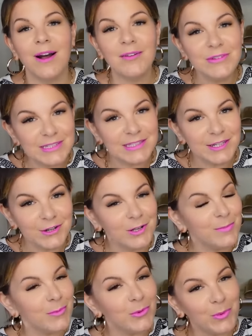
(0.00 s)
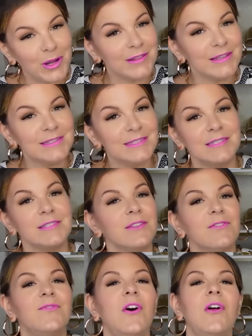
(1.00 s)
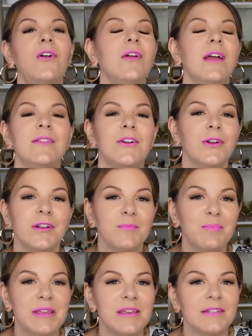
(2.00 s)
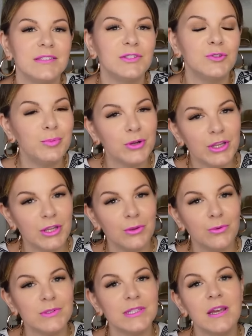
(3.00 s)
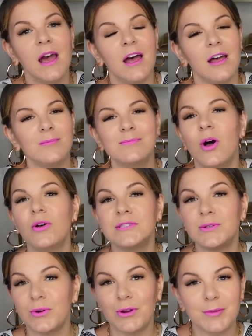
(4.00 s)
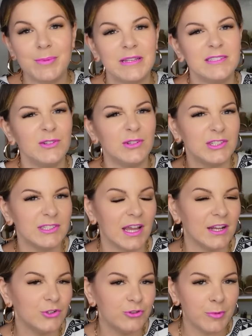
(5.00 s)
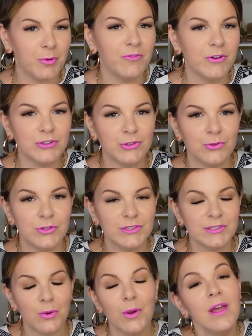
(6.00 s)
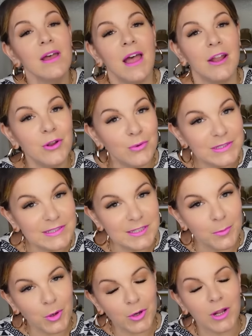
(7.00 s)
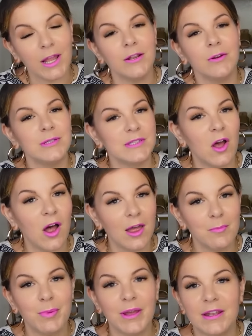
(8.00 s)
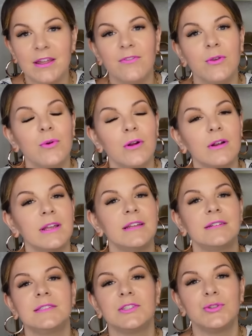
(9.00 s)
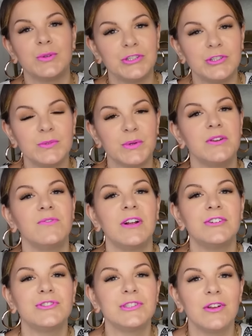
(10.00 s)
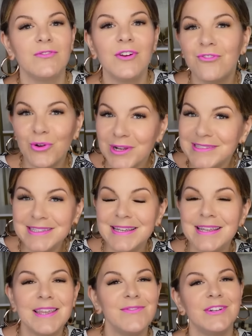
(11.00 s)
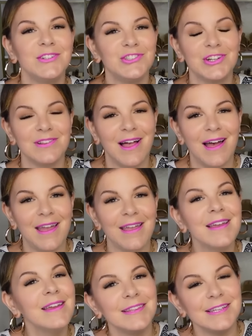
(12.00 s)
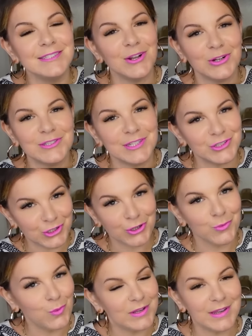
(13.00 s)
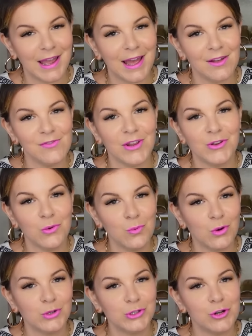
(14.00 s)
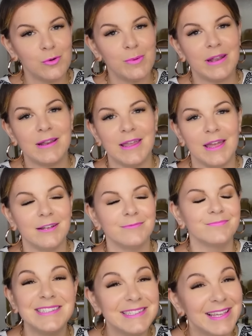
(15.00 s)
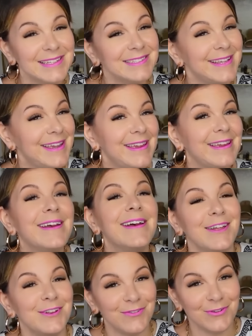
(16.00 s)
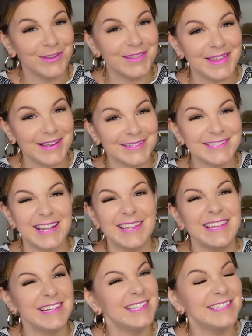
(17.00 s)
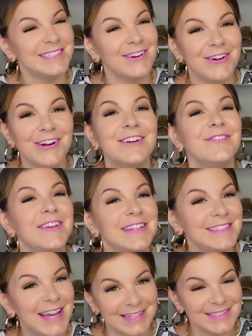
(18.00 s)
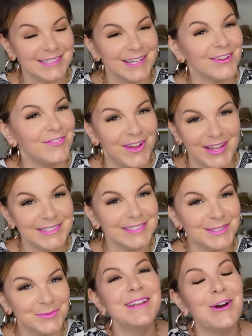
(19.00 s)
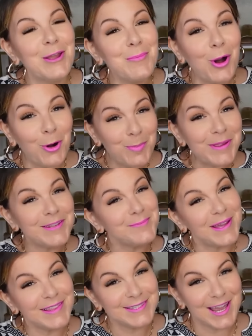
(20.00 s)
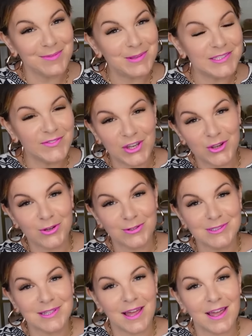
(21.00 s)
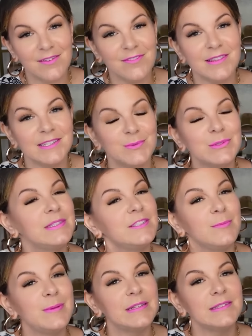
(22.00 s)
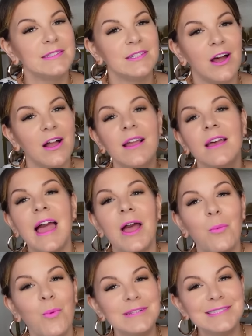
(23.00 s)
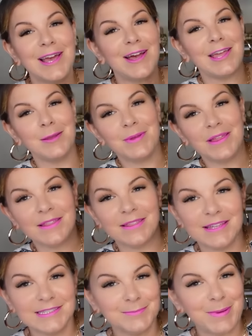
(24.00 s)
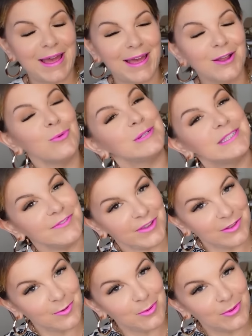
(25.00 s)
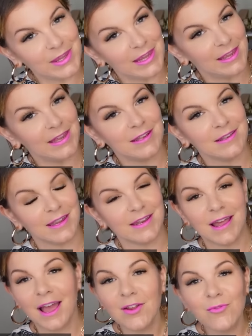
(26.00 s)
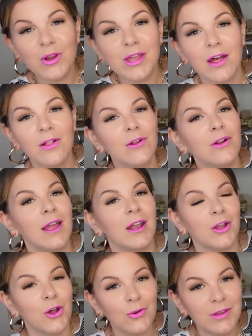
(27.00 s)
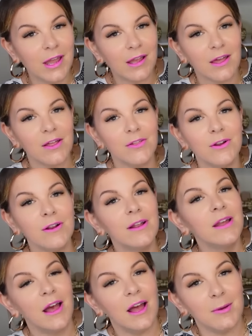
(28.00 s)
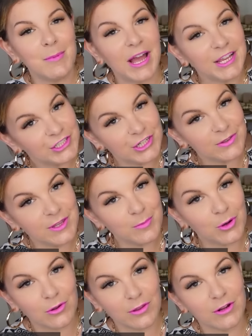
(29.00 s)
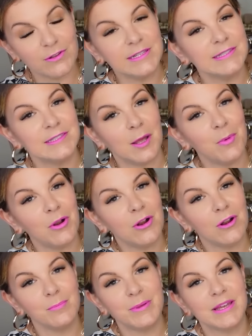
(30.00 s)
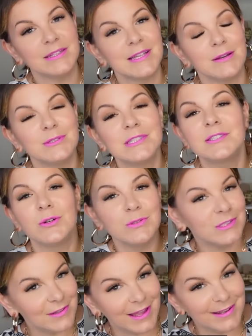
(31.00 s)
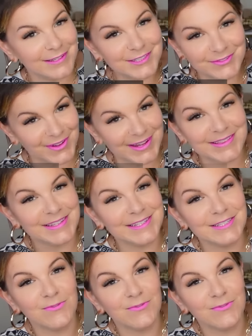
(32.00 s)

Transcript: Obviously, you're gonna be able to wear these into the fall and they're gonna be super cute. Also a great piece you could just kind of drape over your shoulders. So I know it's summer, I know it's hot, but if you are in situations where you find yourself freezing even in July, these are such a good one to have in your wardrobe. And again, just can't say enough good things. I think these are a fantastic find. Now I'm hoping that by the time this video goes live, this will still be in stock. At one time, this bag was available in like an ivory color and a cognac color. I shared them earlier this summer because I was so delighted to find these